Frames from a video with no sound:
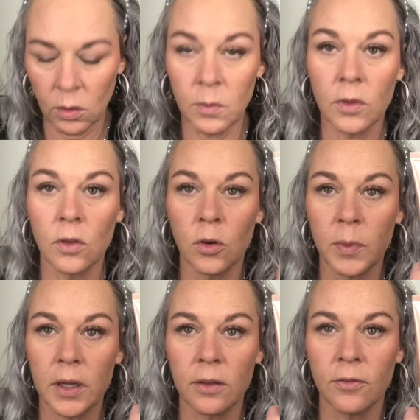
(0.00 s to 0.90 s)
in with a little
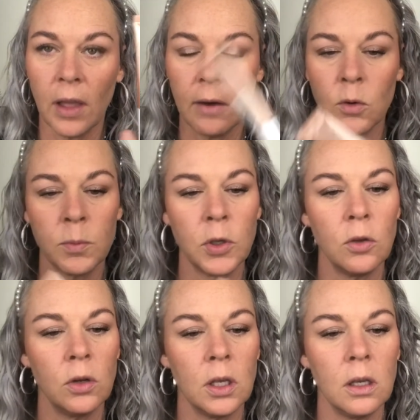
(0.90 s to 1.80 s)
bit of the Flower
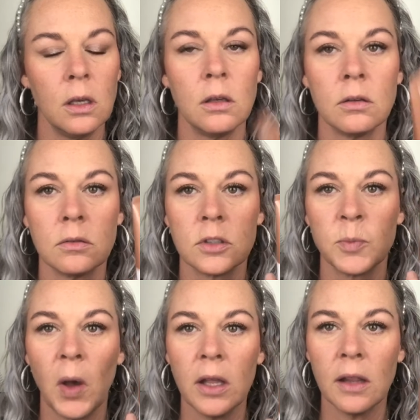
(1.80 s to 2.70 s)
Beauty
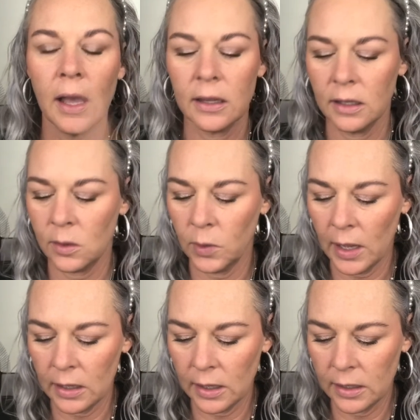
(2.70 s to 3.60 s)
Spotlight Liquid
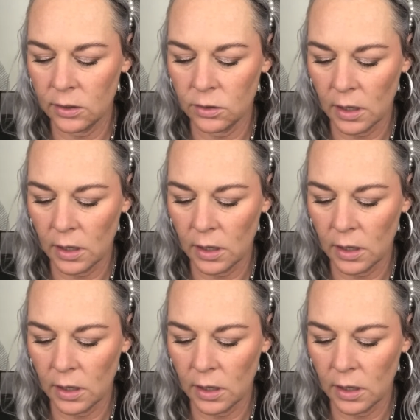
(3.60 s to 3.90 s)
Highlighter.